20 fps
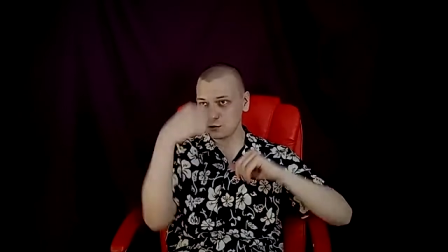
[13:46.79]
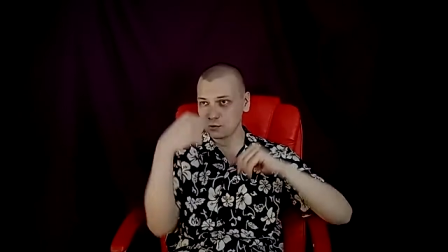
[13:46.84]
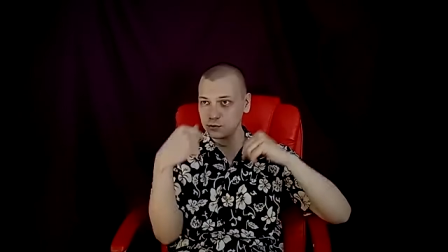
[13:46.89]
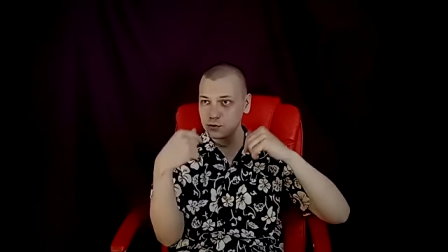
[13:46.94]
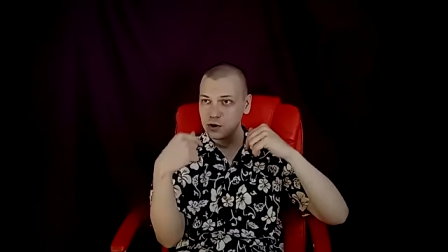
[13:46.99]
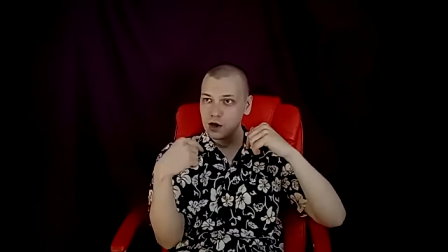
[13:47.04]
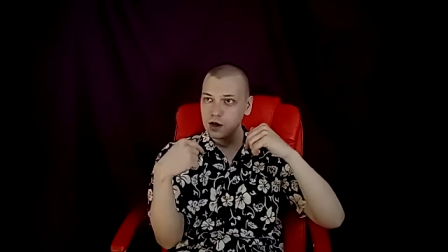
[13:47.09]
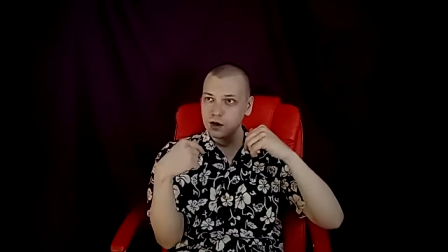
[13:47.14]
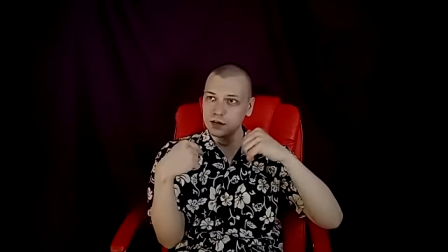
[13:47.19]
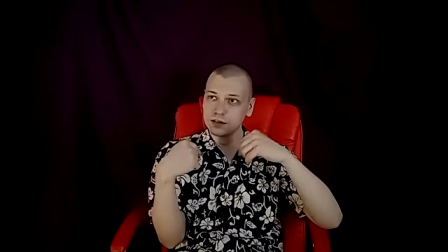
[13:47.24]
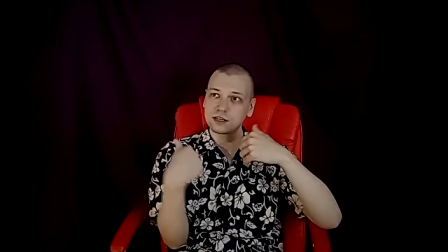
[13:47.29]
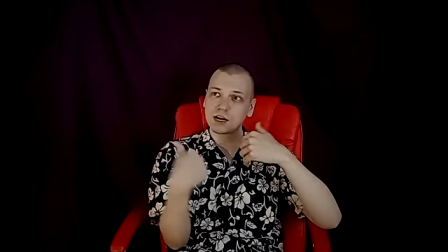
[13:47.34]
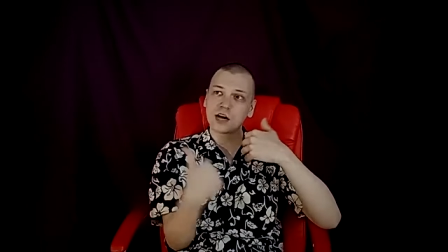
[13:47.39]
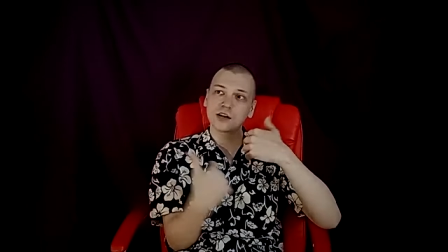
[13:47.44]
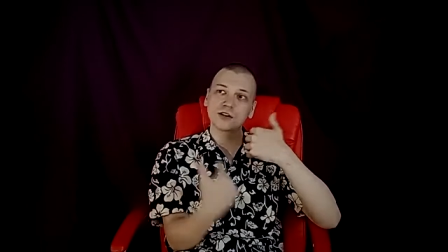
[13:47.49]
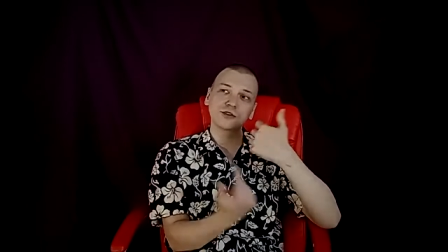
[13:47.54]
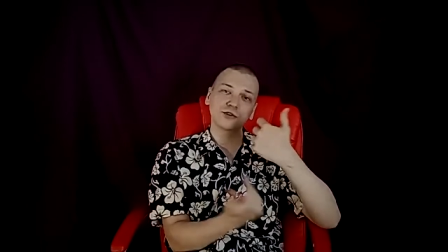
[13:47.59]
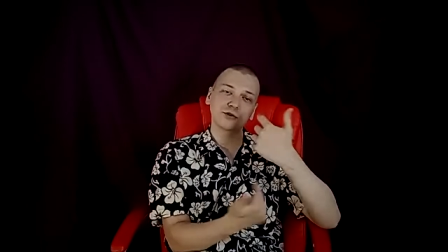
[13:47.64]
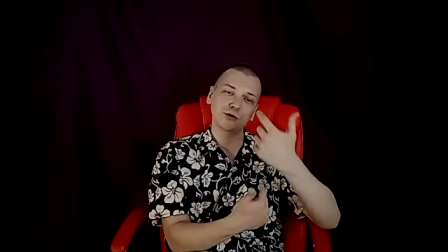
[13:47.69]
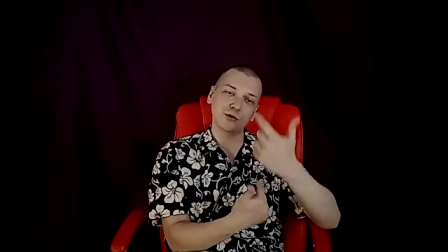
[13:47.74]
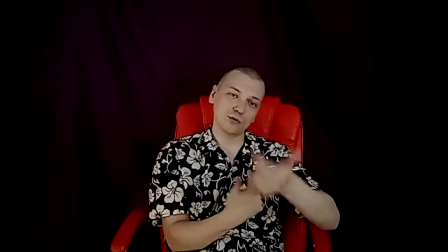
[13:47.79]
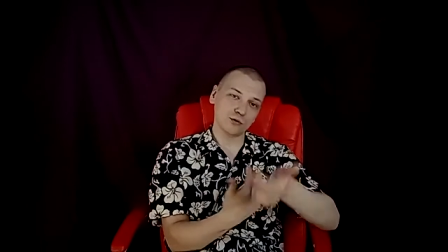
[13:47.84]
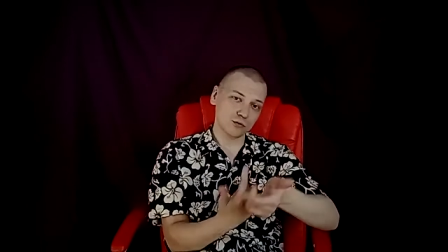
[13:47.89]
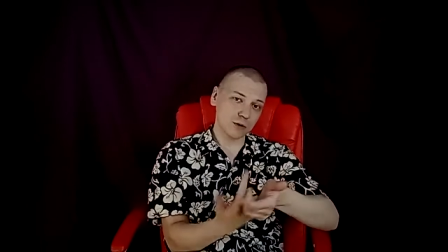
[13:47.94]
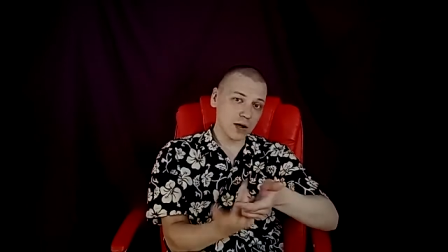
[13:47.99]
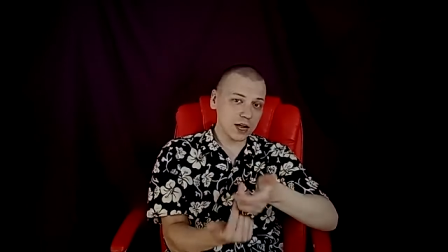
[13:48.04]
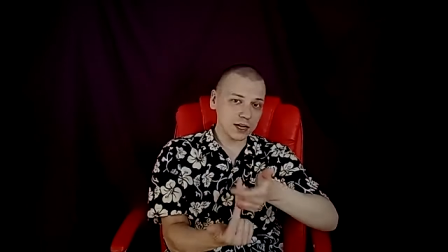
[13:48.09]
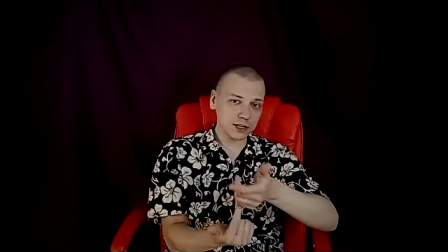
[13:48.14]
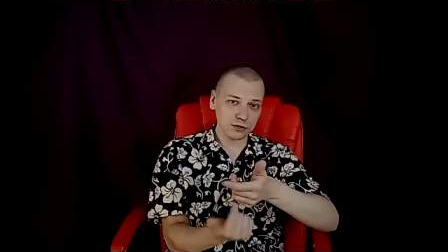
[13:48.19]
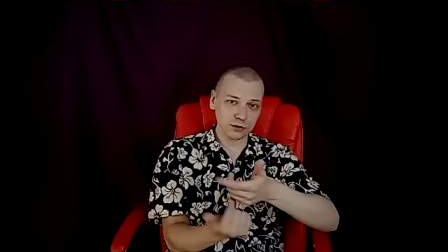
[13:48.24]
So it's either your
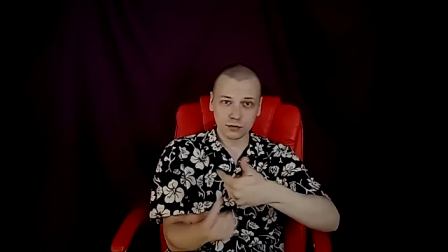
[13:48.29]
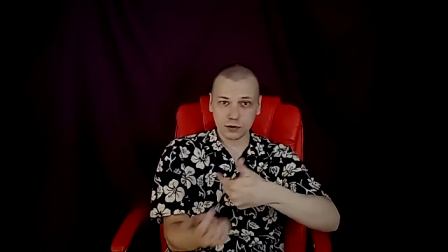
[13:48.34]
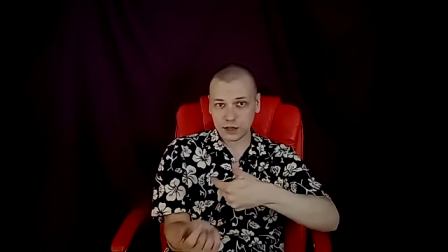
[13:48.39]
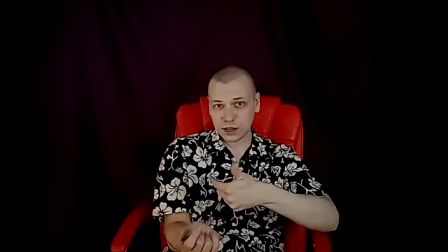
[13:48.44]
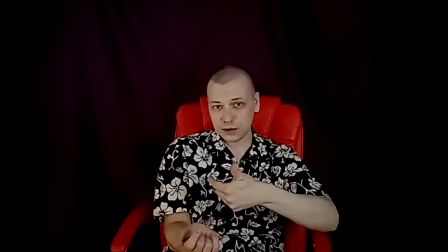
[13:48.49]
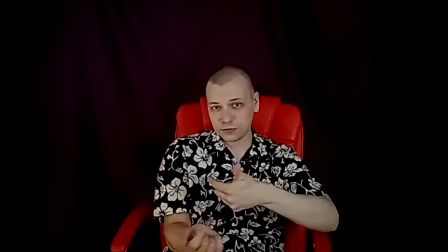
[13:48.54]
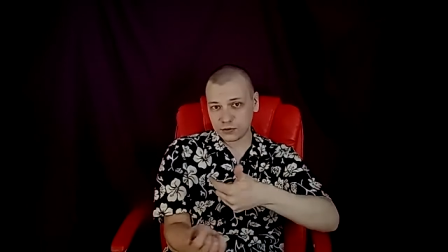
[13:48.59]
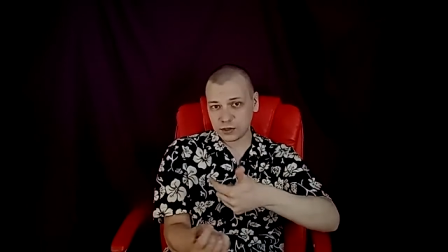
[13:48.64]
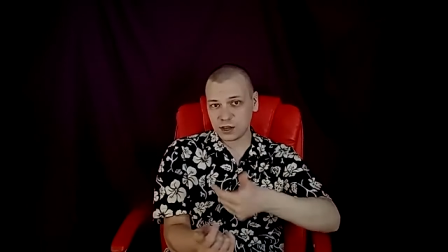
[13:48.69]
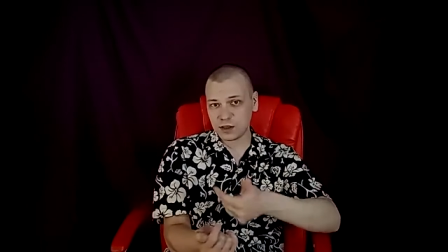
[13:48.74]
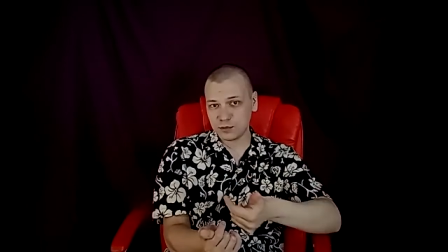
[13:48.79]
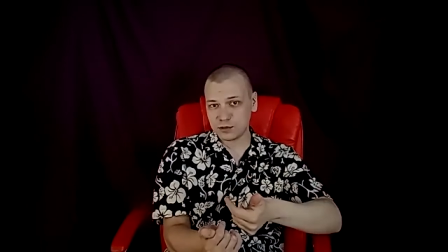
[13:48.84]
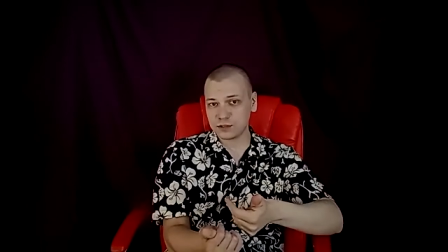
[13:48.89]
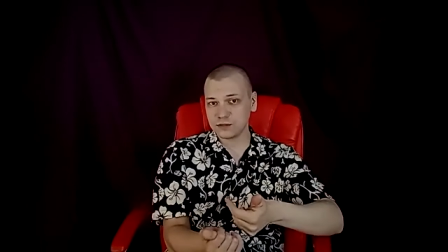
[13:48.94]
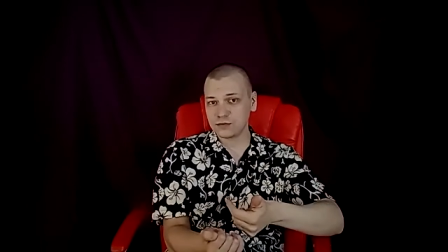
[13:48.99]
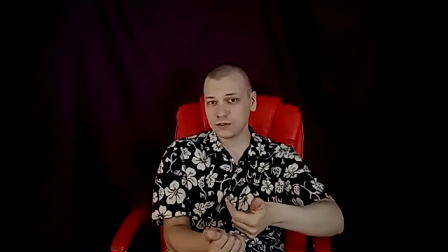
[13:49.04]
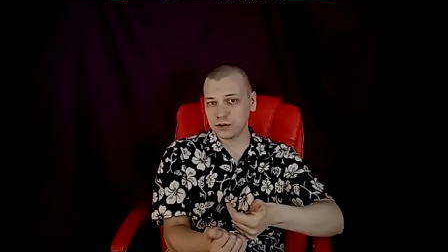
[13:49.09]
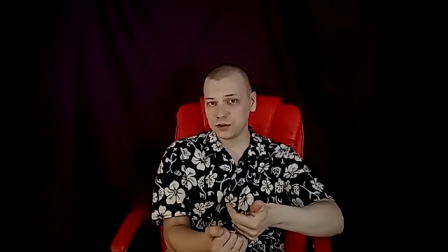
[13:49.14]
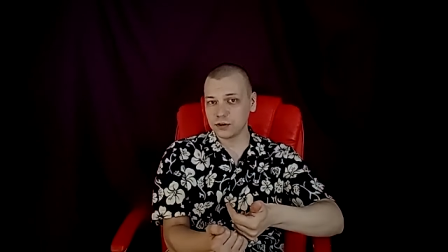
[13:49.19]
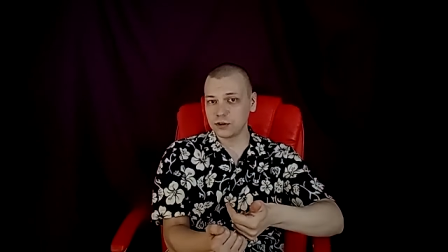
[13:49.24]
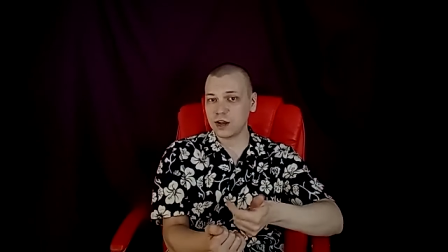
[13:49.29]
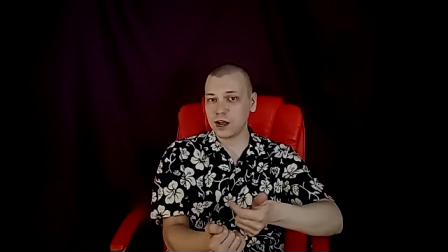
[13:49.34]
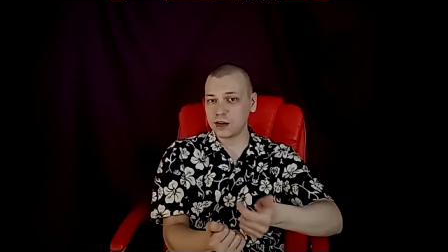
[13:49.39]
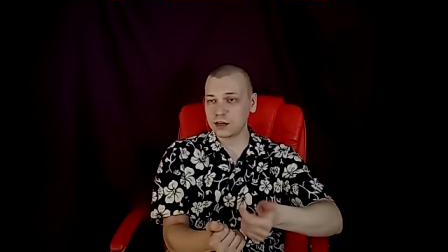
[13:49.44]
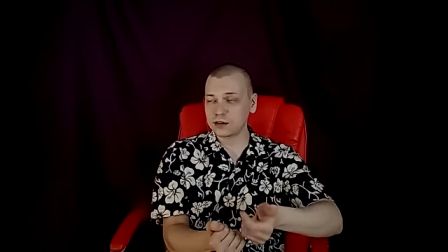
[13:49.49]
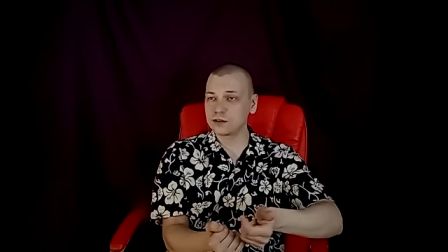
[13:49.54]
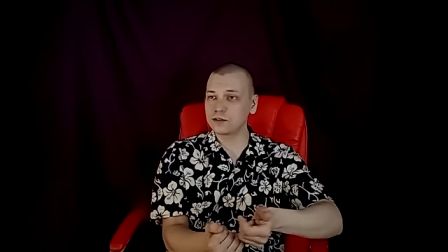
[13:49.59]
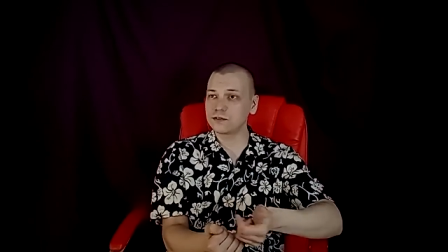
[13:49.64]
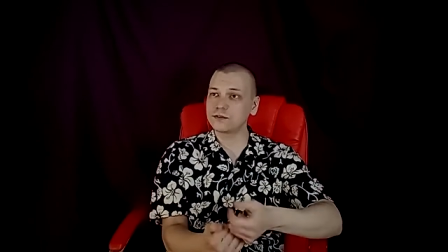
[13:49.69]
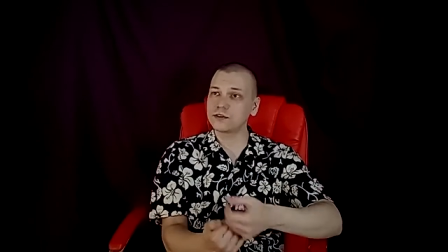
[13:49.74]
right or left hemisphere
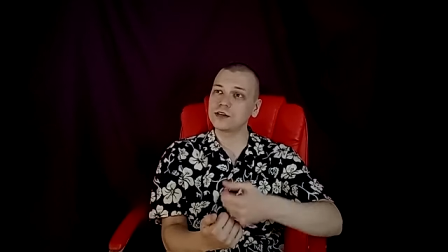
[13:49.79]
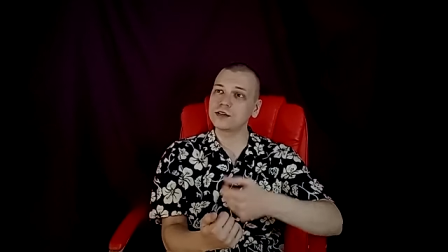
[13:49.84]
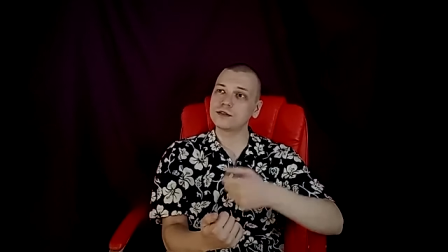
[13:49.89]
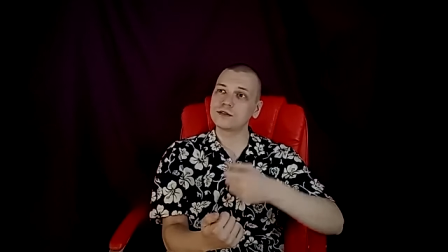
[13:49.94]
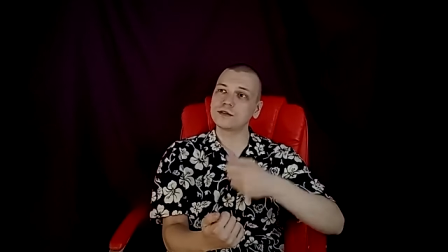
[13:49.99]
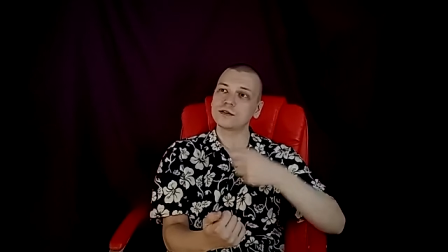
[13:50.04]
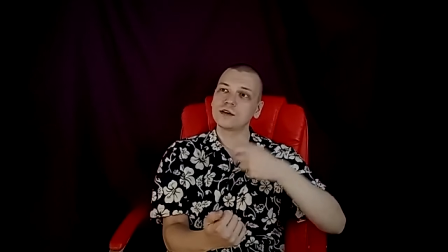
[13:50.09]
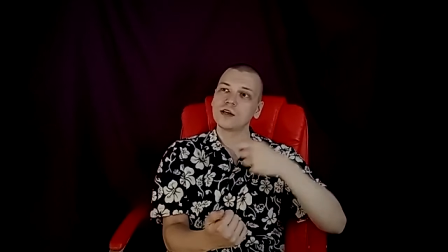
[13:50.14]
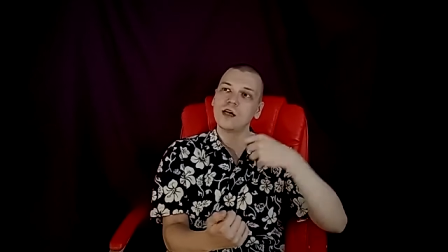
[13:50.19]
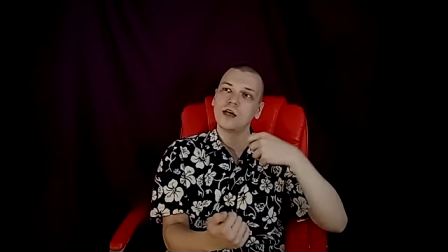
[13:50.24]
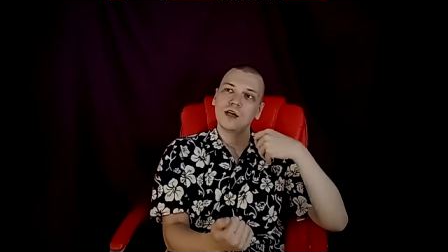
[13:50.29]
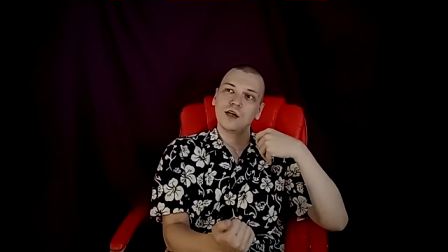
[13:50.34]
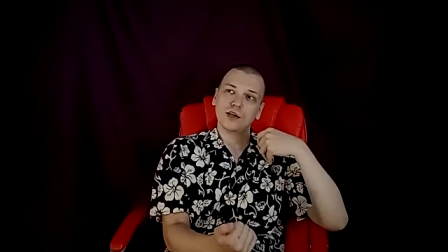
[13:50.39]
activates,